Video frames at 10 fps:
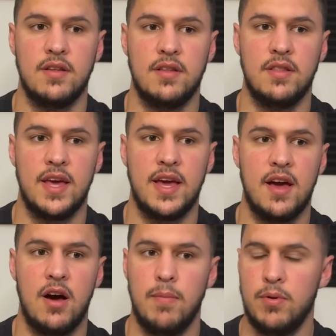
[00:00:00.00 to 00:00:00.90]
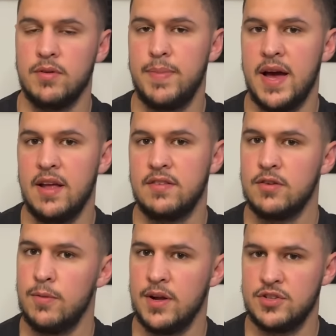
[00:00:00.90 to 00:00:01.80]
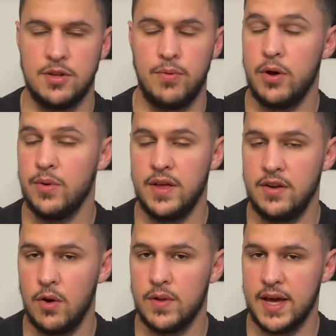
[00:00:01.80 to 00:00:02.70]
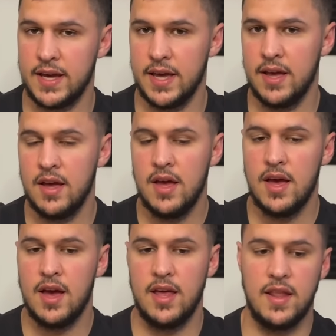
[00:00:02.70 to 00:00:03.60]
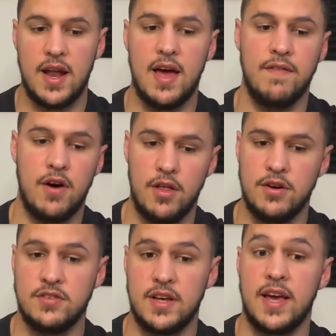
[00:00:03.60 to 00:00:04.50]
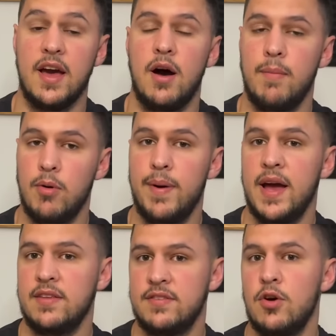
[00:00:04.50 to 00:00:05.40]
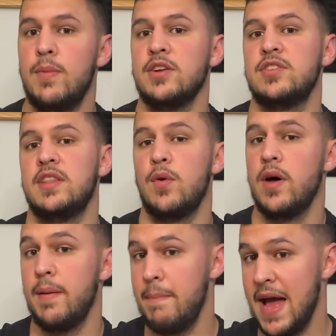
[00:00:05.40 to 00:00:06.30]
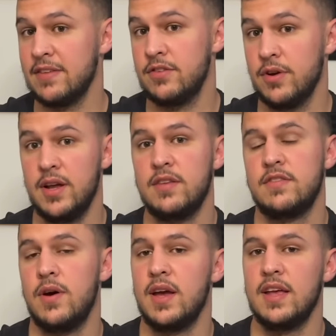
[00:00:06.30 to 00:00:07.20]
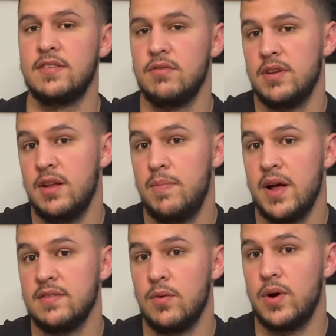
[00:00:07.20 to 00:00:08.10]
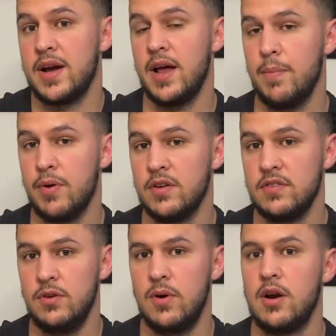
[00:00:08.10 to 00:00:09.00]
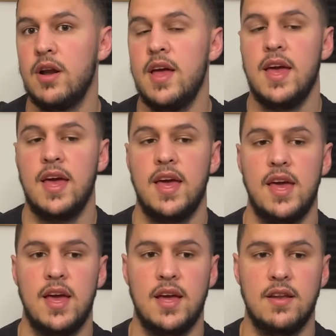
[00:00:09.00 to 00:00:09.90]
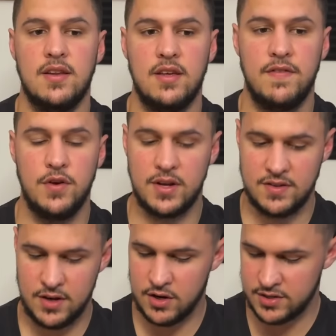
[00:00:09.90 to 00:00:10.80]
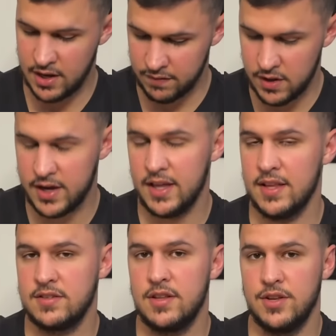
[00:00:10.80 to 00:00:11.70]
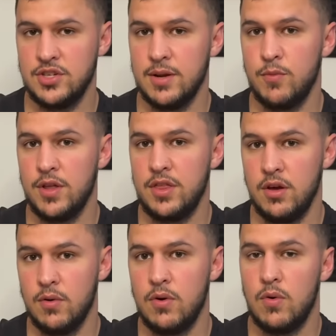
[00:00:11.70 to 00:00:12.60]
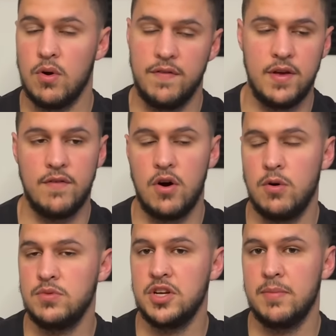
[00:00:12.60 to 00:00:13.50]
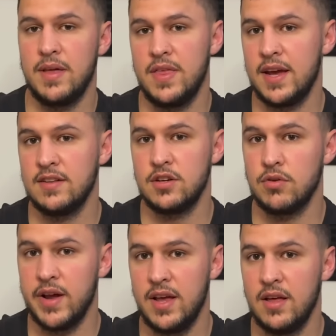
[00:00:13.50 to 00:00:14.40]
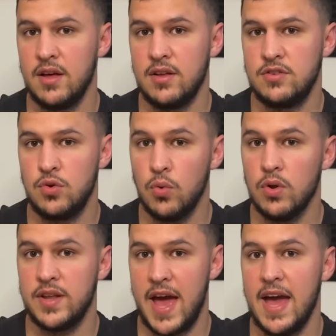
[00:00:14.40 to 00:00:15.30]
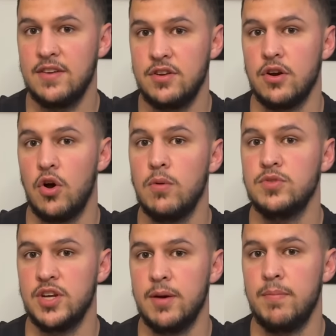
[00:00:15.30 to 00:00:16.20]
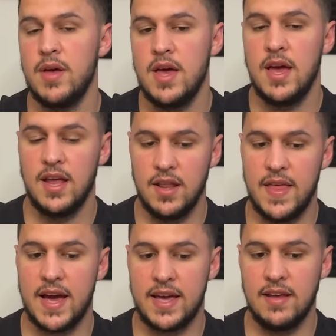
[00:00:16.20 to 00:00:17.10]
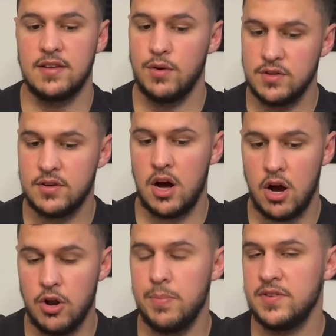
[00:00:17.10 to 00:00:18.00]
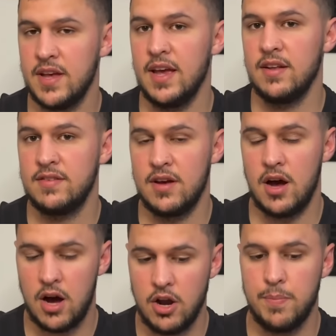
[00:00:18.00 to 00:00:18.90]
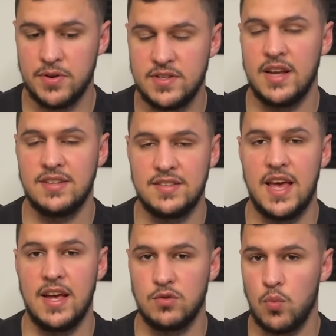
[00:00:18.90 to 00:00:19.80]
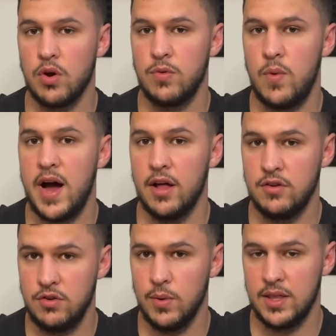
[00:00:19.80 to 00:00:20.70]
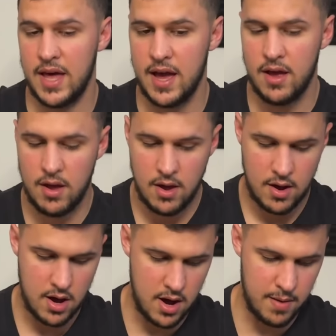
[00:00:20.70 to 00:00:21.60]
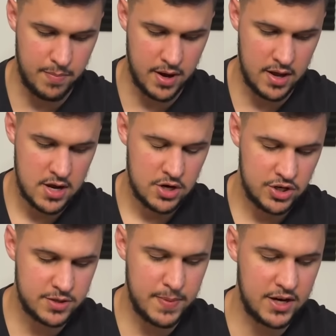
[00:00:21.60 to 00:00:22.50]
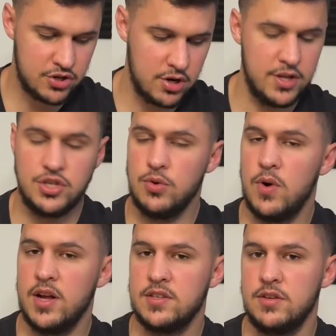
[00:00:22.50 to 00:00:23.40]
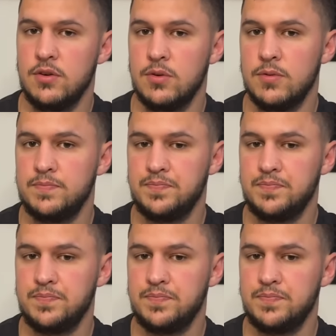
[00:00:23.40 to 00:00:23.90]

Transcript: they get humbled by it so much to the point where they don't like it. And then I have others that get humbled by it so much that they want to master it. So I guess it really depends on what kind of person you are and if you could see yourself lugging this to the gym with you. Or if you have a home gym, I think it's a great tool to add to your home gym. And in that case, I would 100% say it's worthwhile doing that. But just make sure that you want to